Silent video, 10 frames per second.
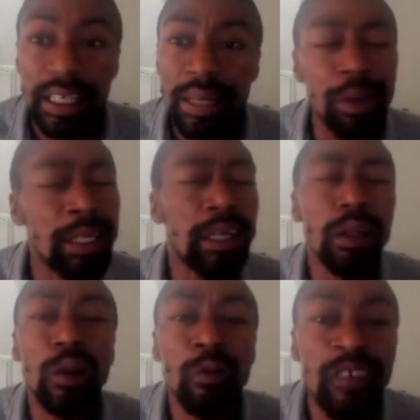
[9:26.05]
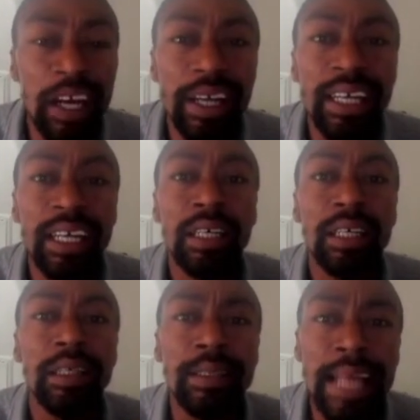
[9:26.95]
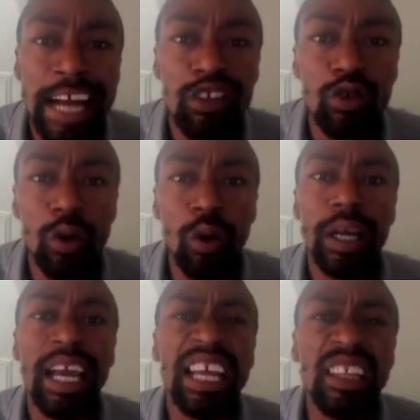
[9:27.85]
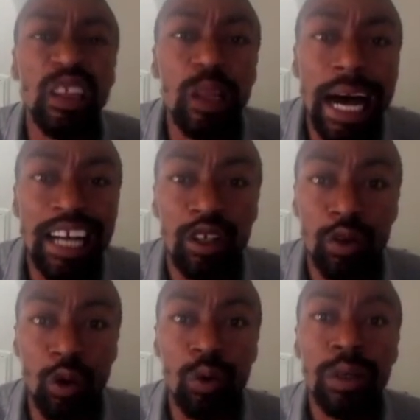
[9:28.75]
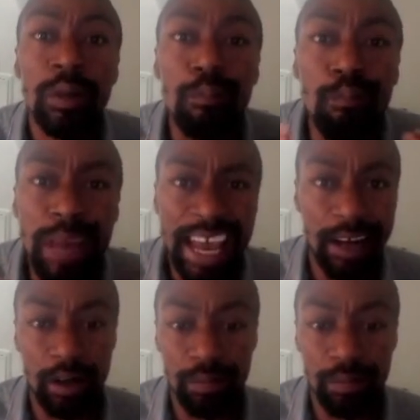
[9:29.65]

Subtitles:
but in a very natural and logical manner.